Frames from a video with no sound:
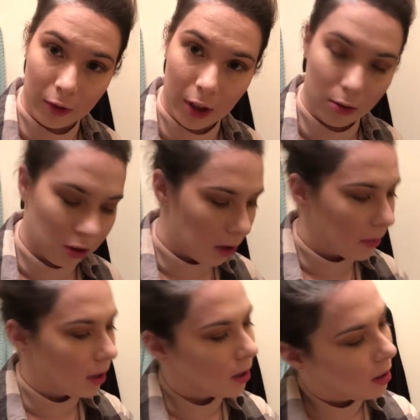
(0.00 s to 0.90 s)
I don't drop
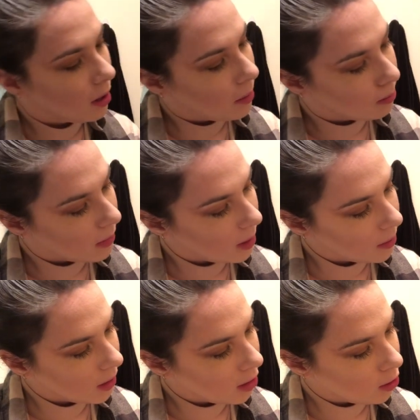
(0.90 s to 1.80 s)
it,
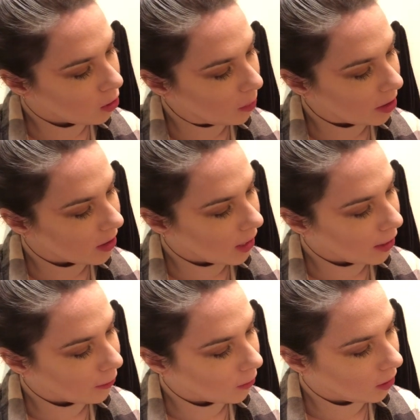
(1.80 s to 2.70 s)
Maybelline Superstay
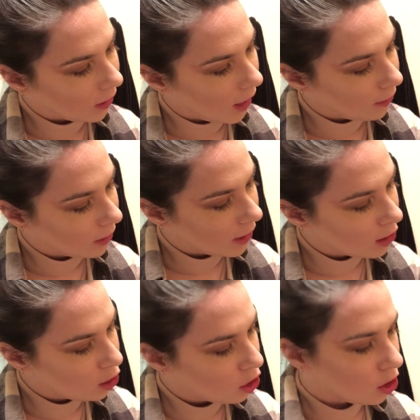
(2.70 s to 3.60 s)
Full
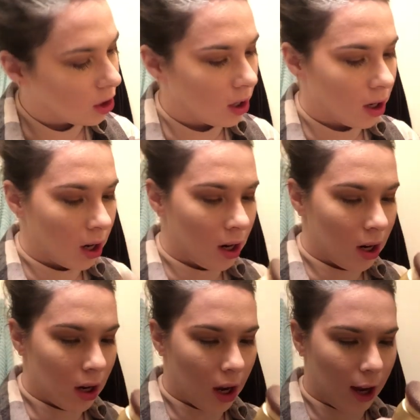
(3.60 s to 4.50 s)
Coverage
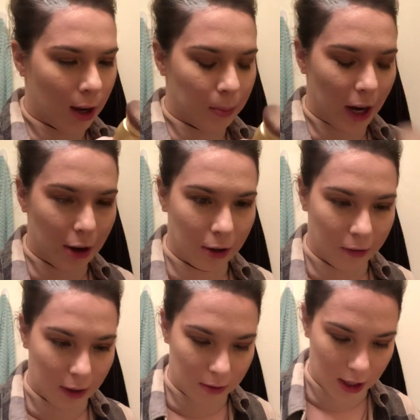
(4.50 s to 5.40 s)
powder
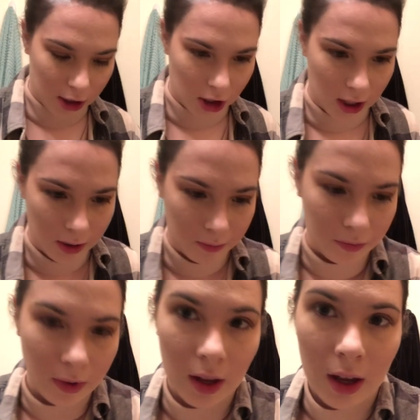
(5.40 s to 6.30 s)
foundation,
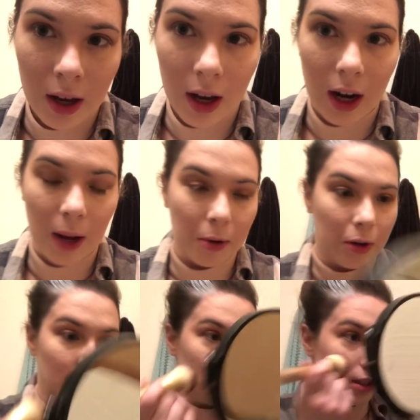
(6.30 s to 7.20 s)
and I'm
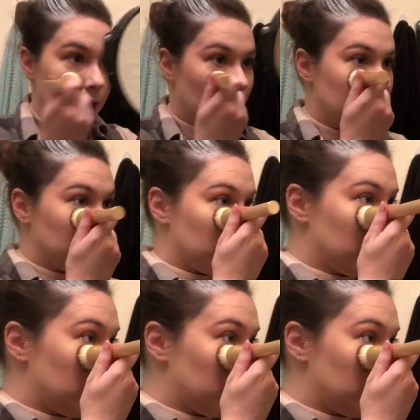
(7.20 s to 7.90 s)
going to kind of